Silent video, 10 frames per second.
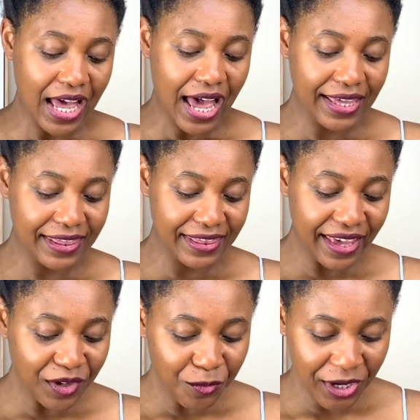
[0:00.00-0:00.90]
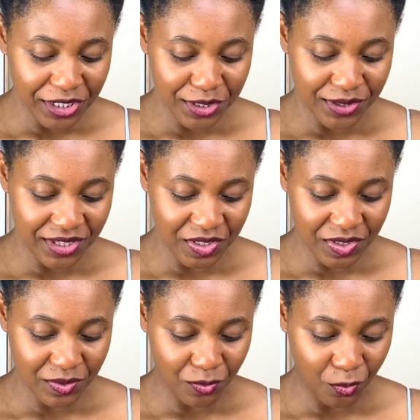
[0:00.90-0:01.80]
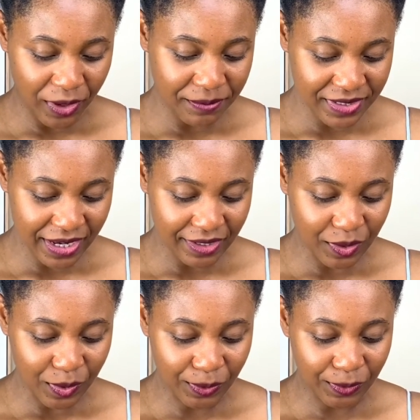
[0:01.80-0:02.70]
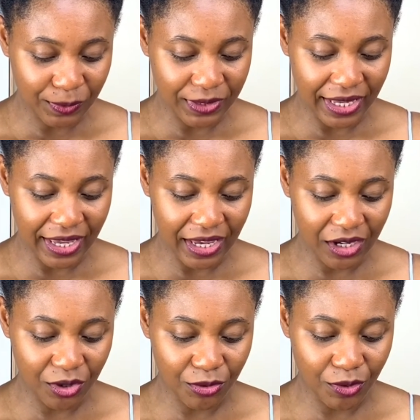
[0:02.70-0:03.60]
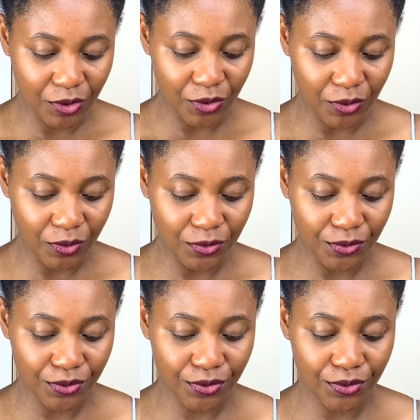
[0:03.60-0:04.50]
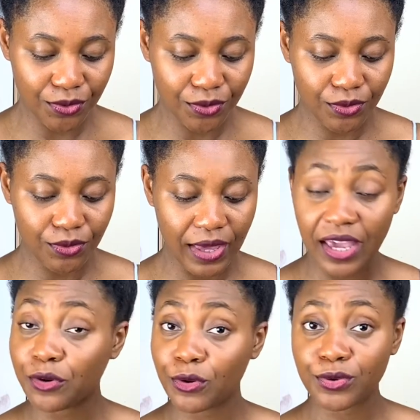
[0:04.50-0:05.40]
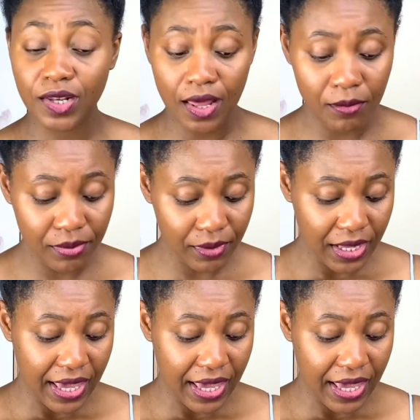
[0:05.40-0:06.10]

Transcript: I then went to this website called Hair Growth, Hair Growth Lab,